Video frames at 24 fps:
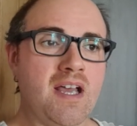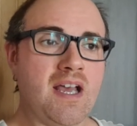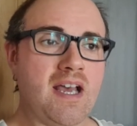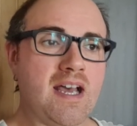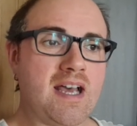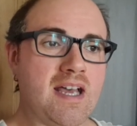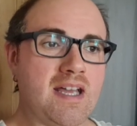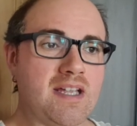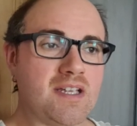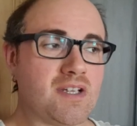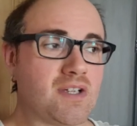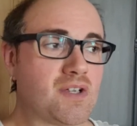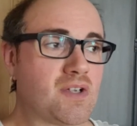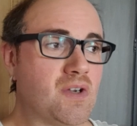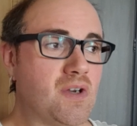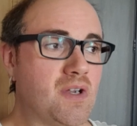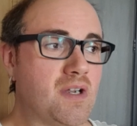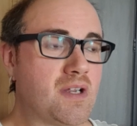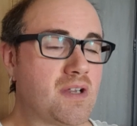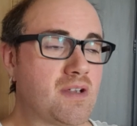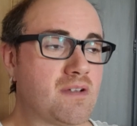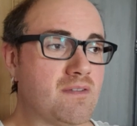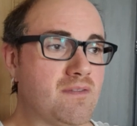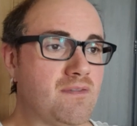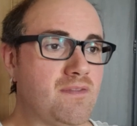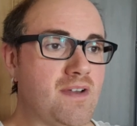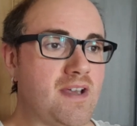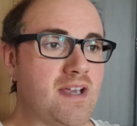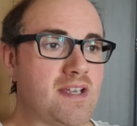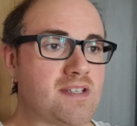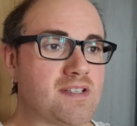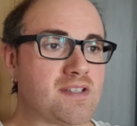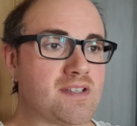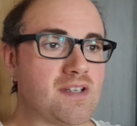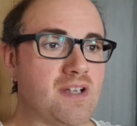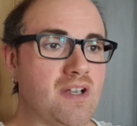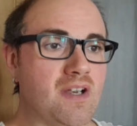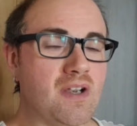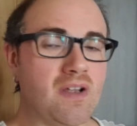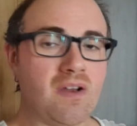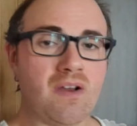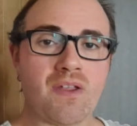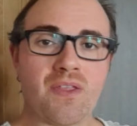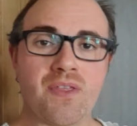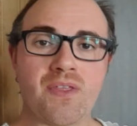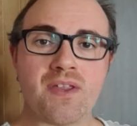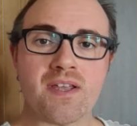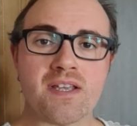and I gotta confess a lot
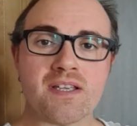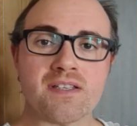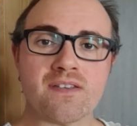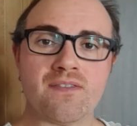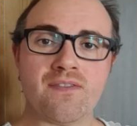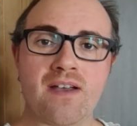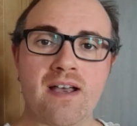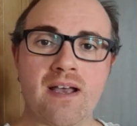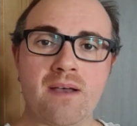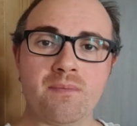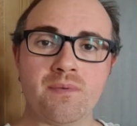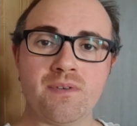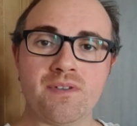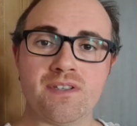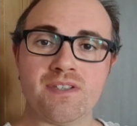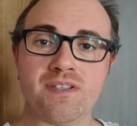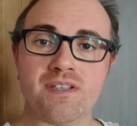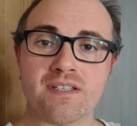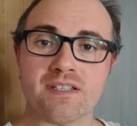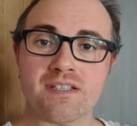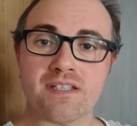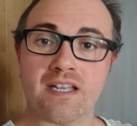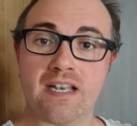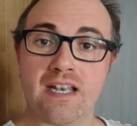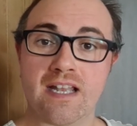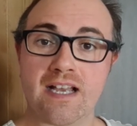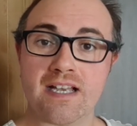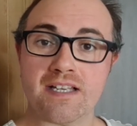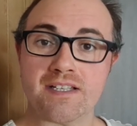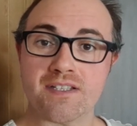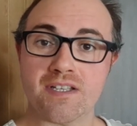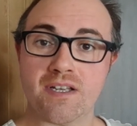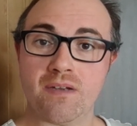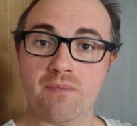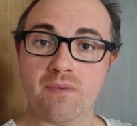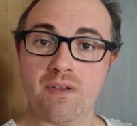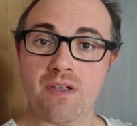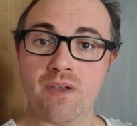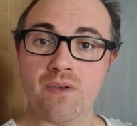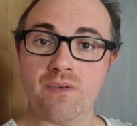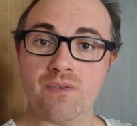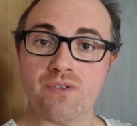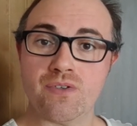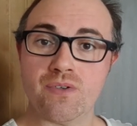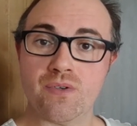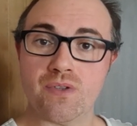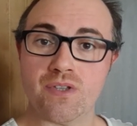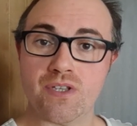of things have happened since the last
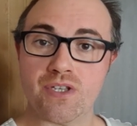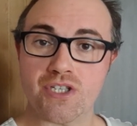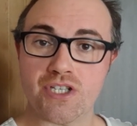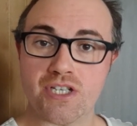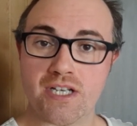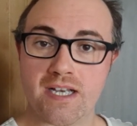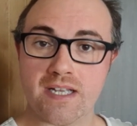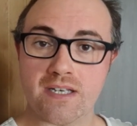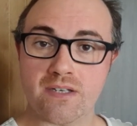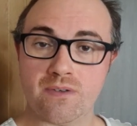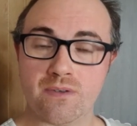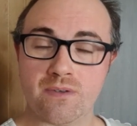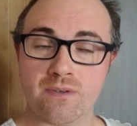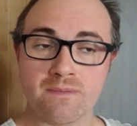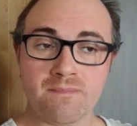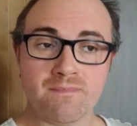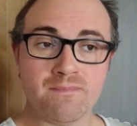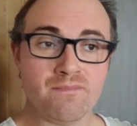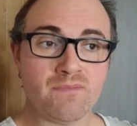upload to the channel.